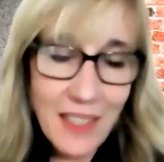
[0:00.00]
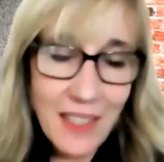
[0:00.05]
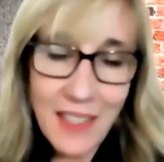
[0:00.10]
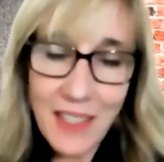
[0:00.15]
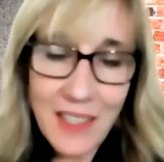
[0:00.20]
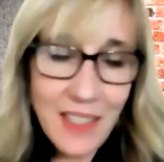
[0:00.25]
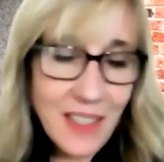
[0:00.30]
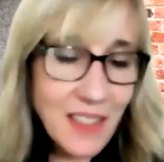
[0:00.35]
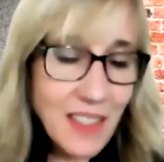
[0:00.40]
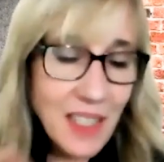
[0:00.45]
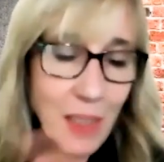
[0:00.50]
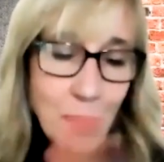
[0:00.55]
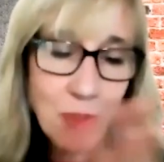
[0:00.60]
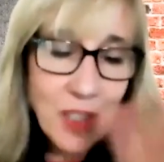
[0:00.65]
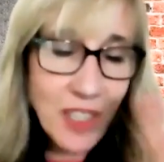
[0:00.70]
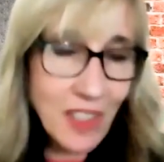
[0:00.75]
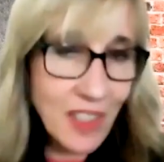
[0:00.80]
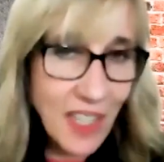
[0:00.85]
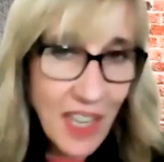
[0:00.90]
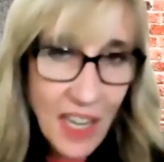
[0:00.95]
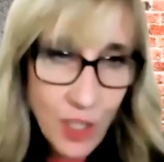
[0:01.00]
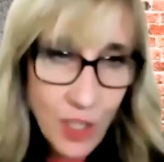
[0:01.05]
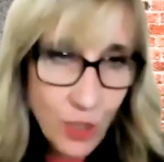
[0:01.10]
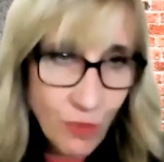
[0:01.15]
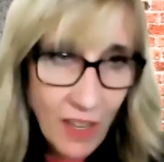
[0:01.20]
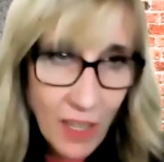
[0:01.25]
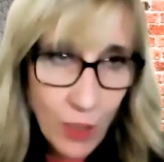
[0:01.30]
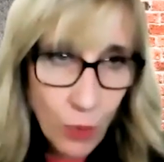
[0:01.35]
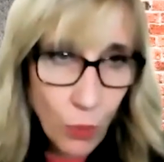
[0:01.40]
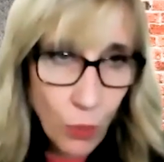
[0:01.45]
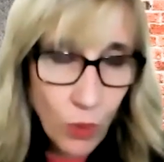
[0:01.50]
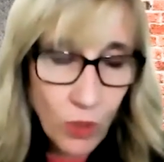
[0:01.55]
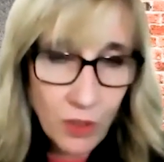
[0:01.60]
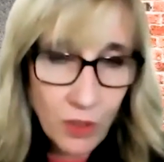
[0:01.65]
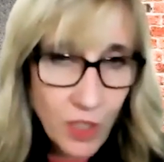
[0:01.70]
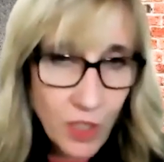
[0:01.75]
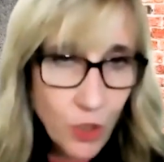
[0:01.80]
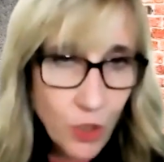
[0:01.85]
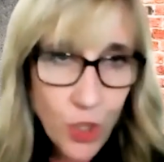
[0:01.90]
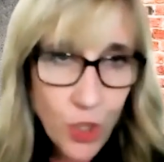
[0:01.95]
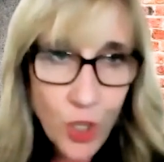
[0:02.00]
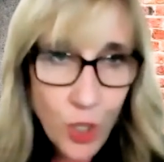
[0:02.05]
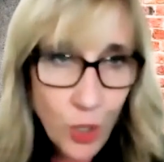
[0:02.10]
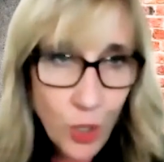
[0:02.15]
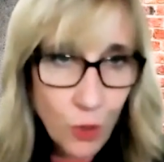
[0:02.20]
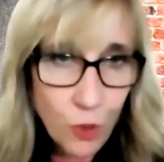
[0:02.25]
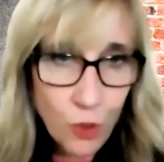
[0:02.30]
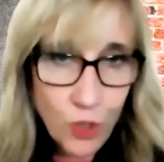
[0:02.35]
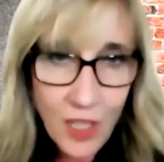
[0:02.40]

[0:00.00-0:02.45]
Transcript: it seems like the HVAC world is huge.